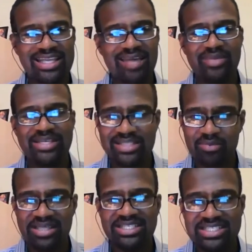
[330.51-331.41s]
That means the
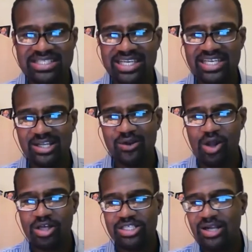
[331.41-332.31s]
message is getting
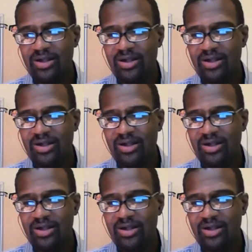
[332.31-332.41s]
across.